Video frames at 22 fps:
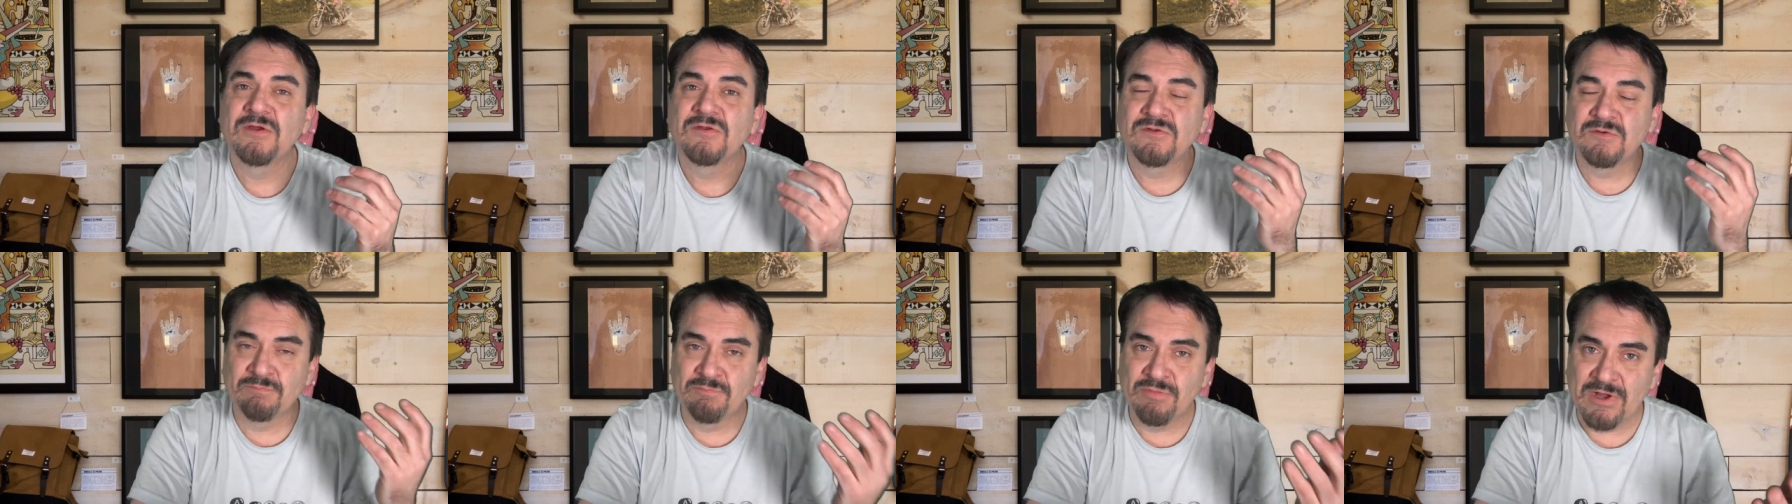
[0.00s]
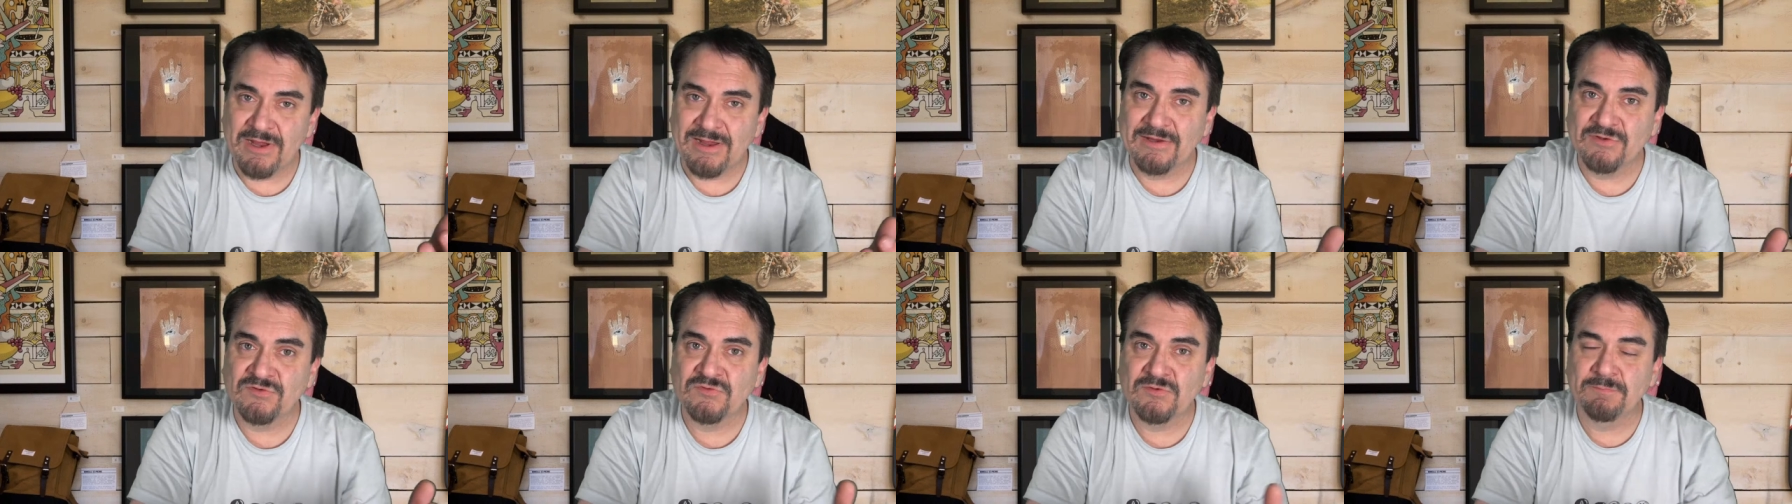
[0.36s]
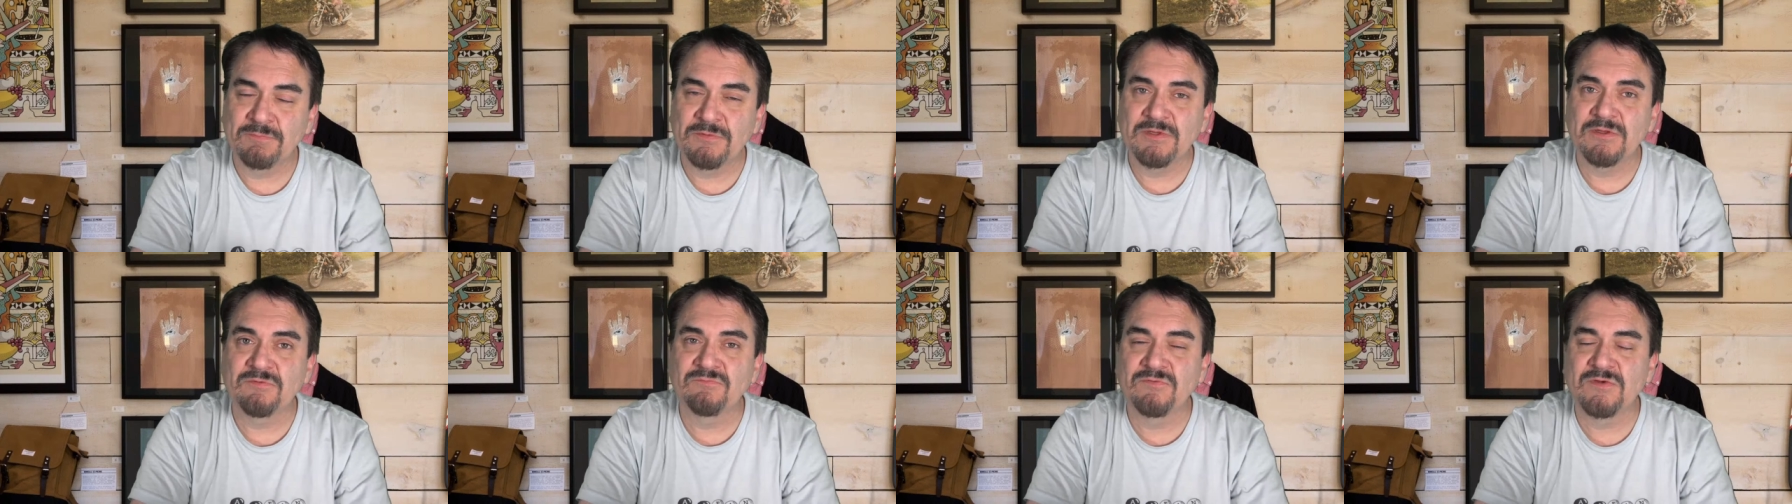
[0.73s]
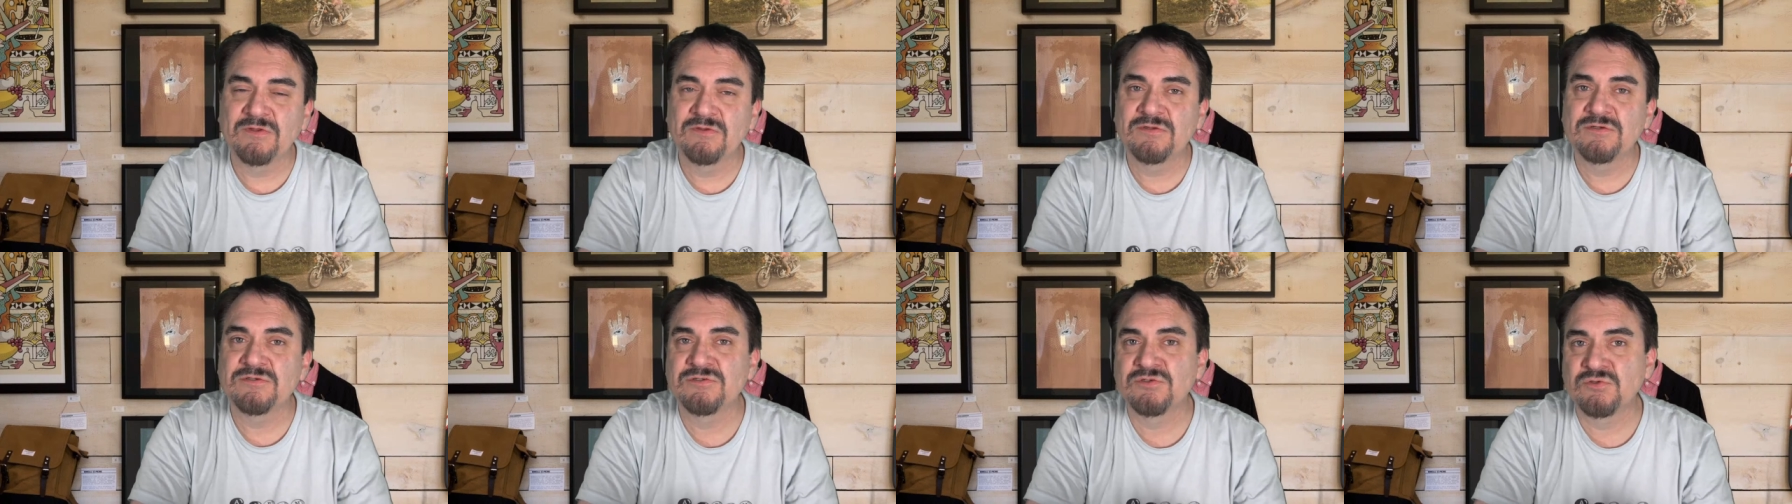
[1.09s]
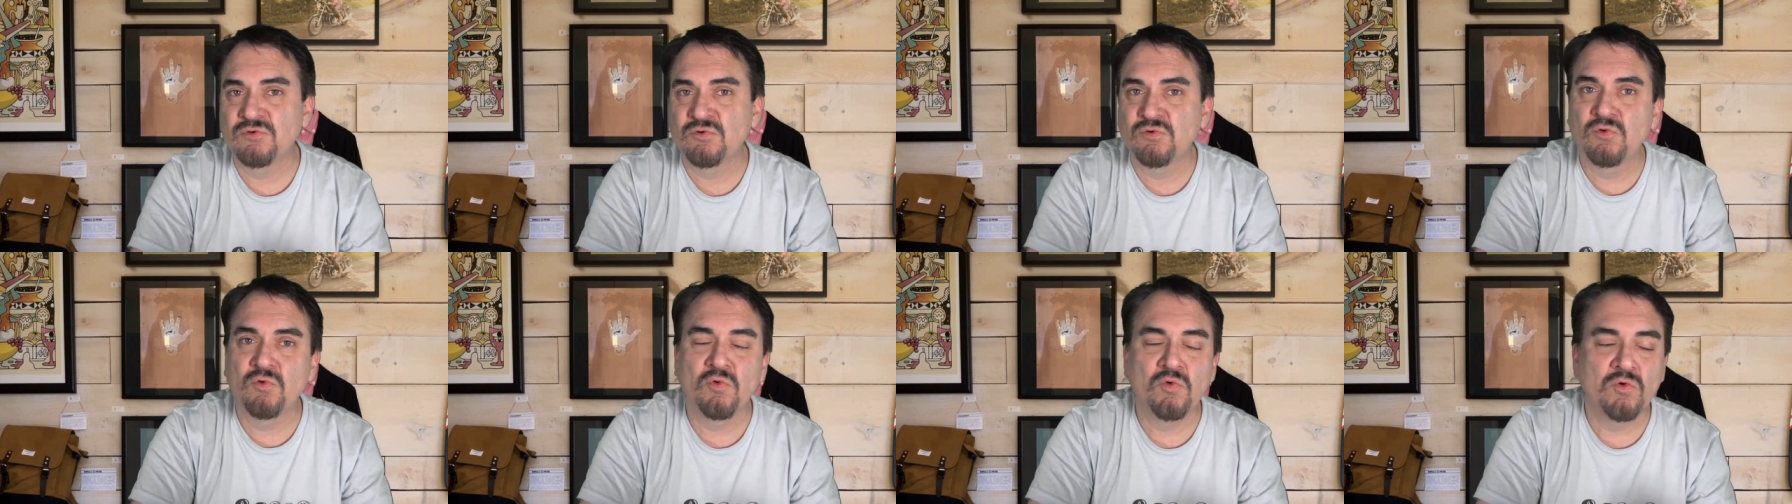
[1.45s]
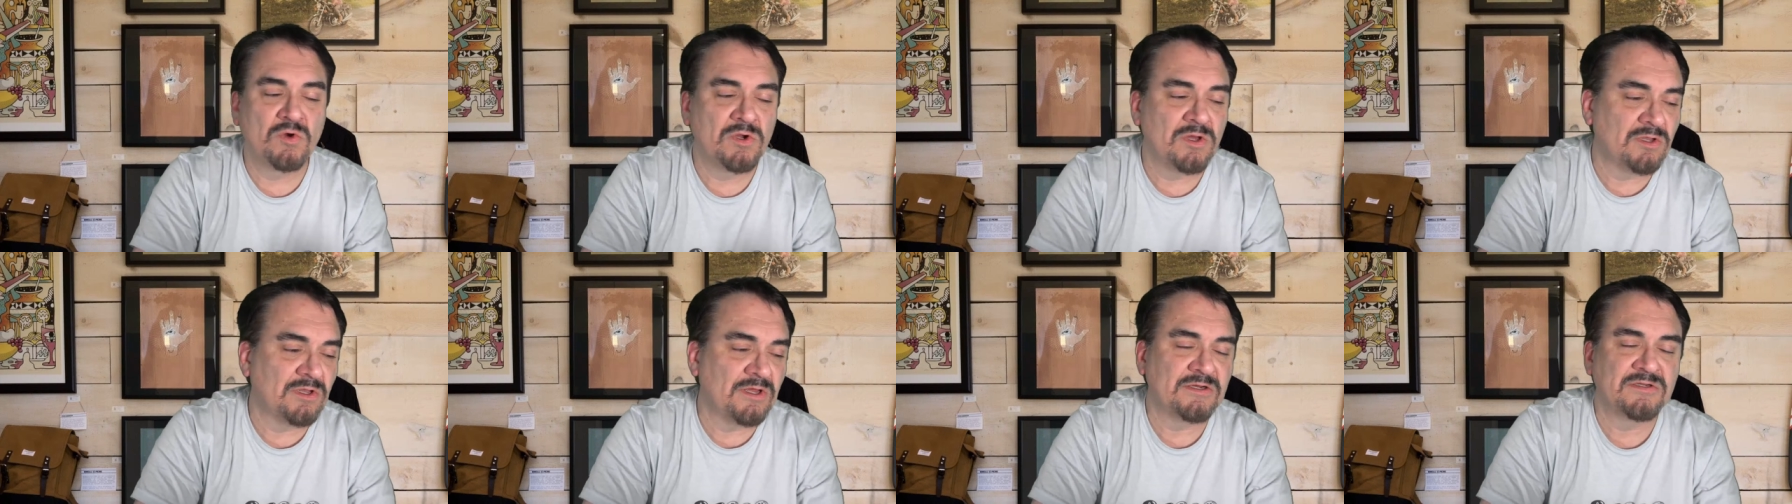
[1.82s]
to buy something vintage,
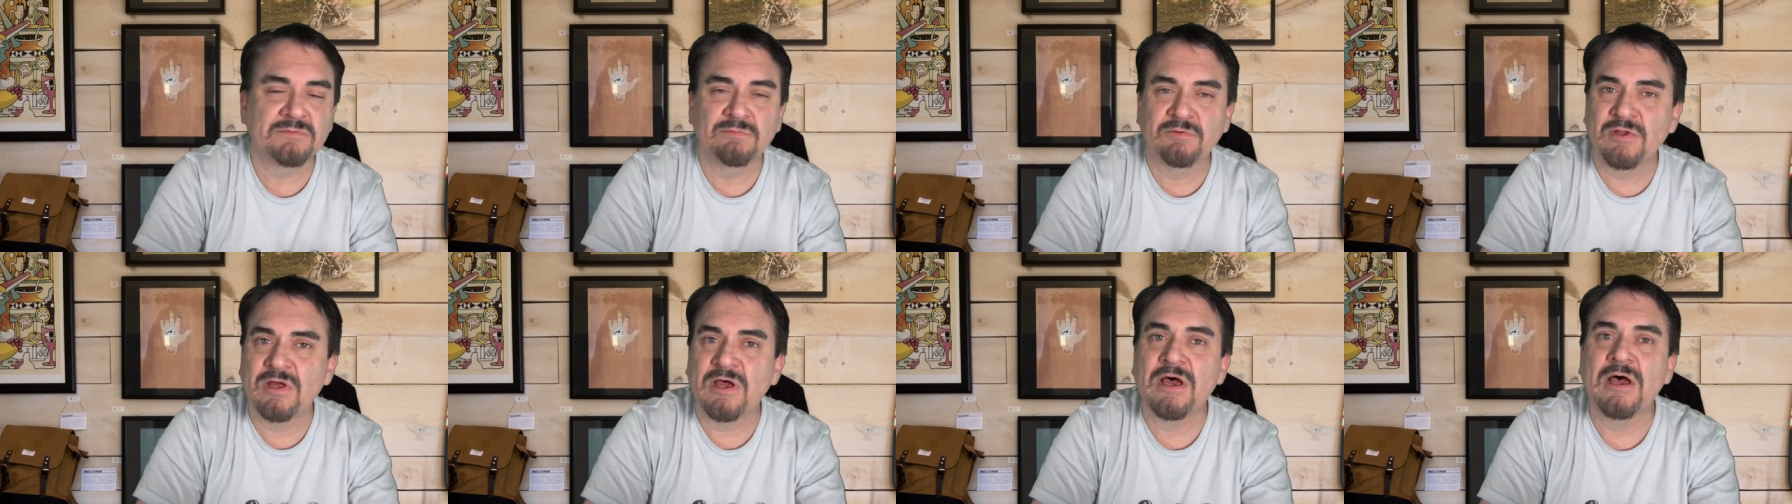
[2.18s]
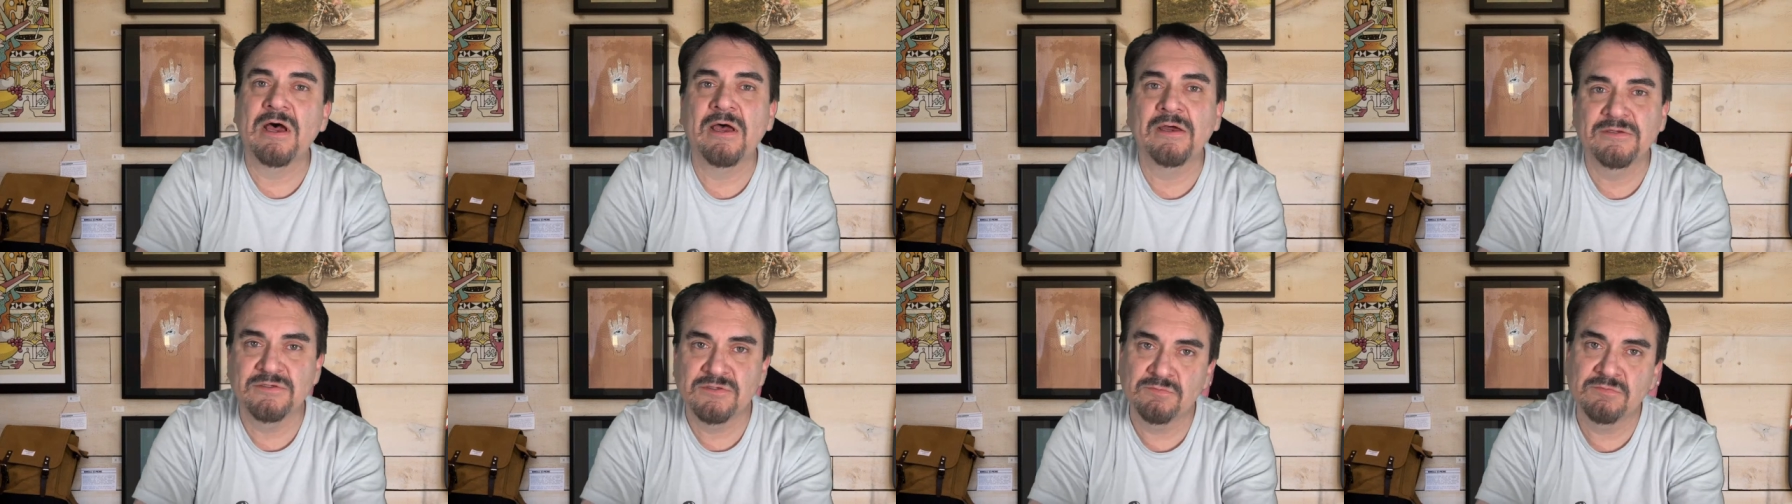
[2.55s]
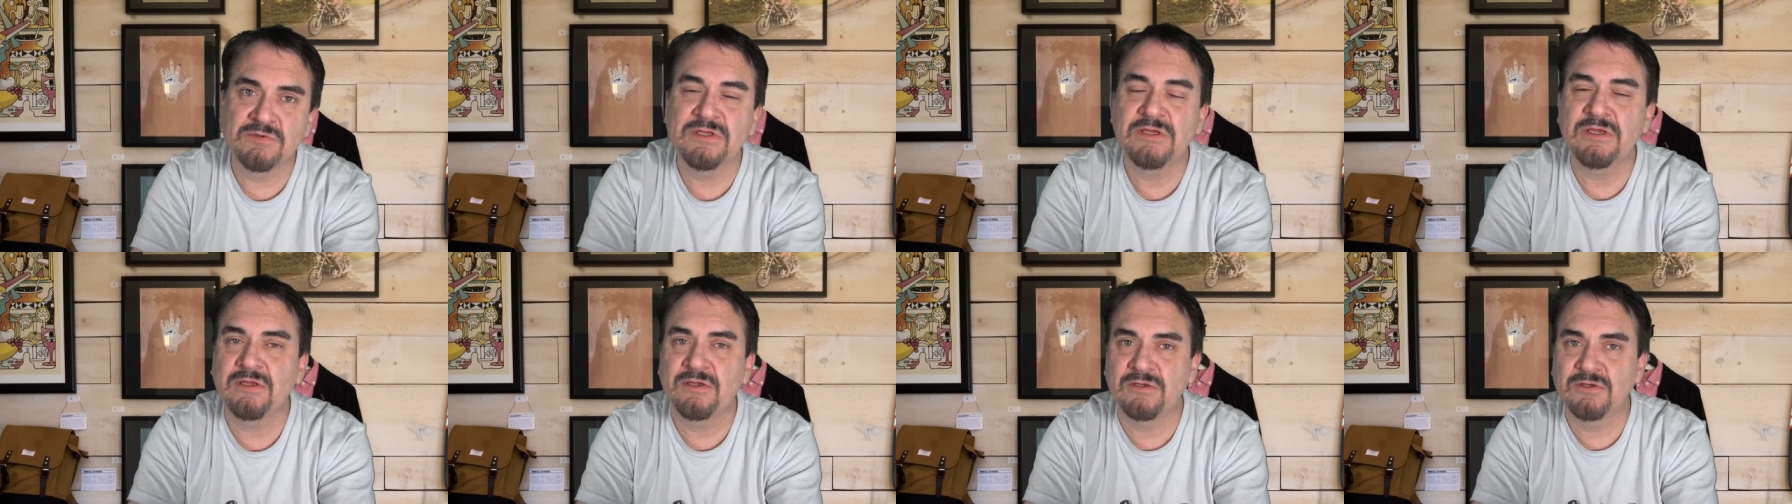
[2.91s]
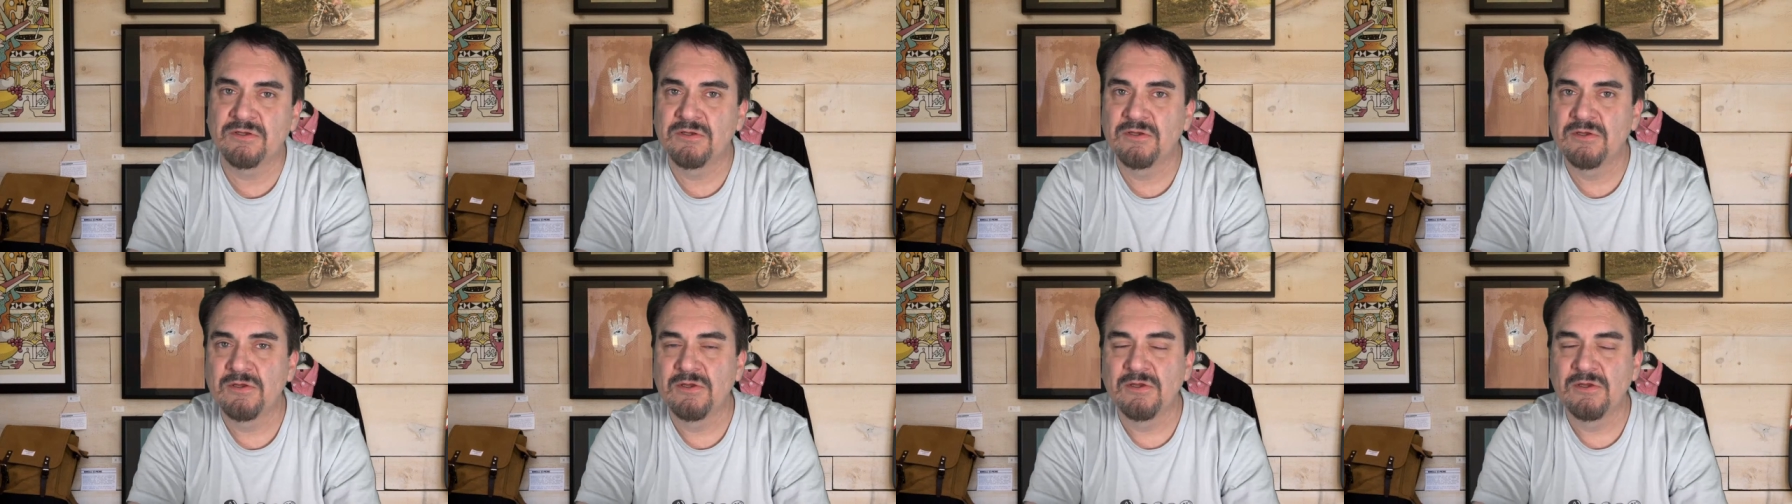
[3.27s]
cool, collectible, odd, unique.